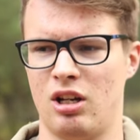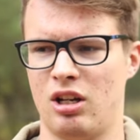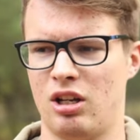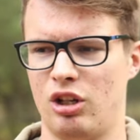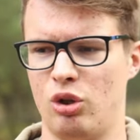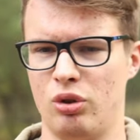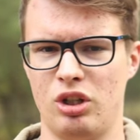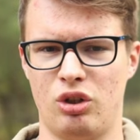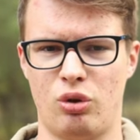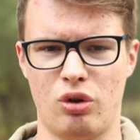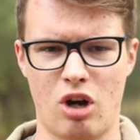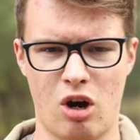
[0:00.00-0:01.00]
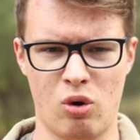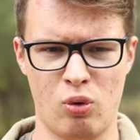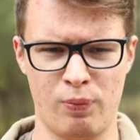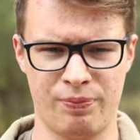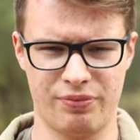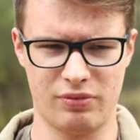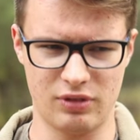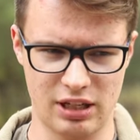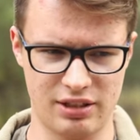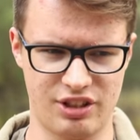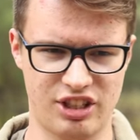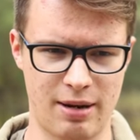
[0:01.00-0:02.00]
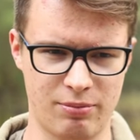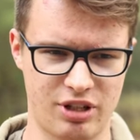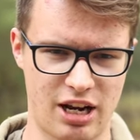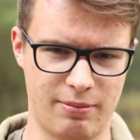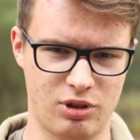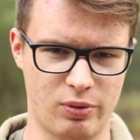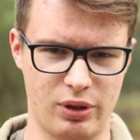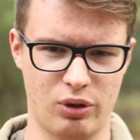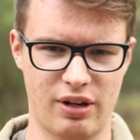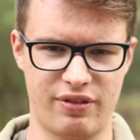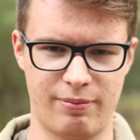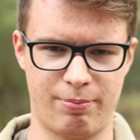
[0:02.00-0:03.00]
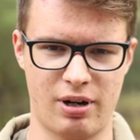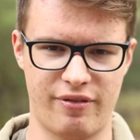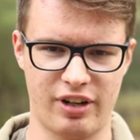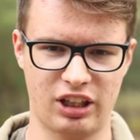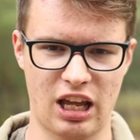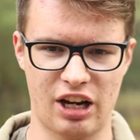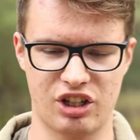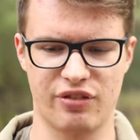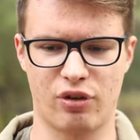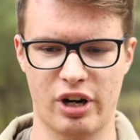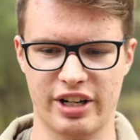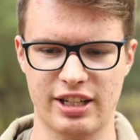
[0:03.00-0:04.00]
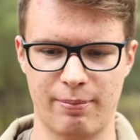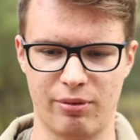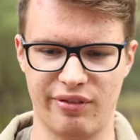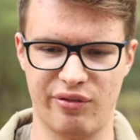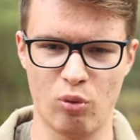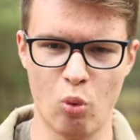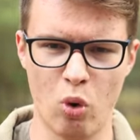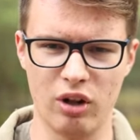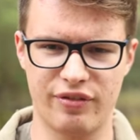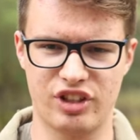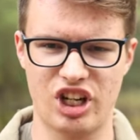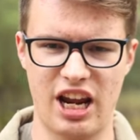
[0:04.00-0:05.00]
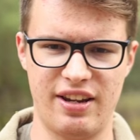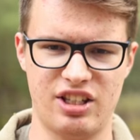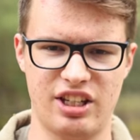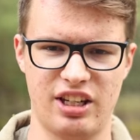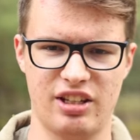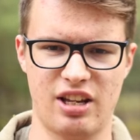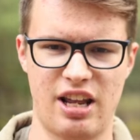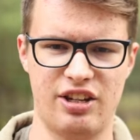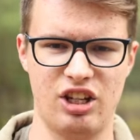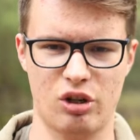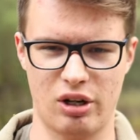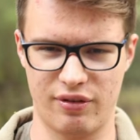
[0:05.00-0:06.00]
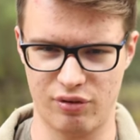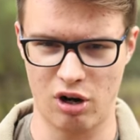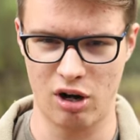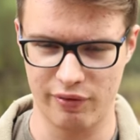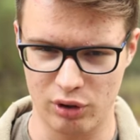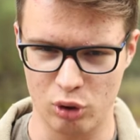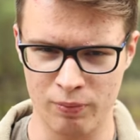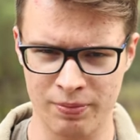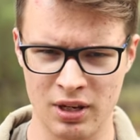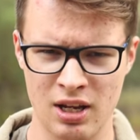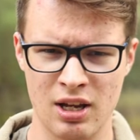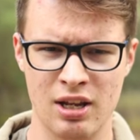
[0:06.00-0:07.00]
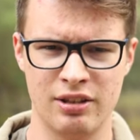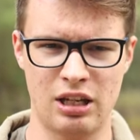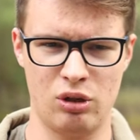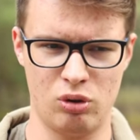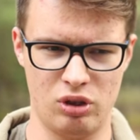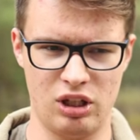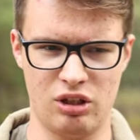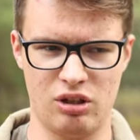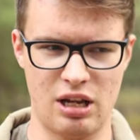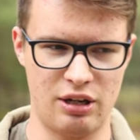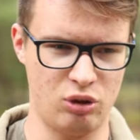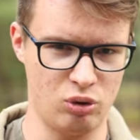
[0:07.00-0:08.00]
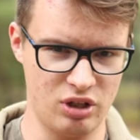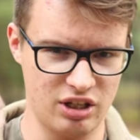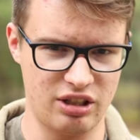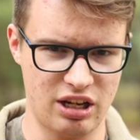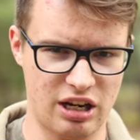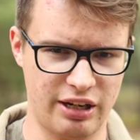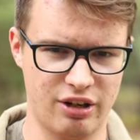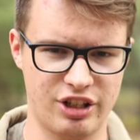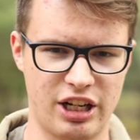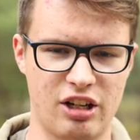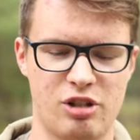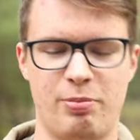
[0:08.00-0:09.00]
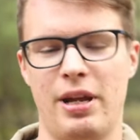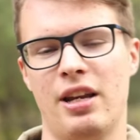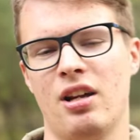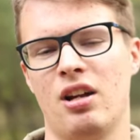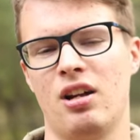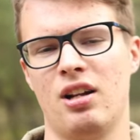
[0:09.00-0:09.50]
uh, you need to know that sometimes when you have a perfect action, for example wolf chasing a deer in front of you, then you need and you need the higher shutter speed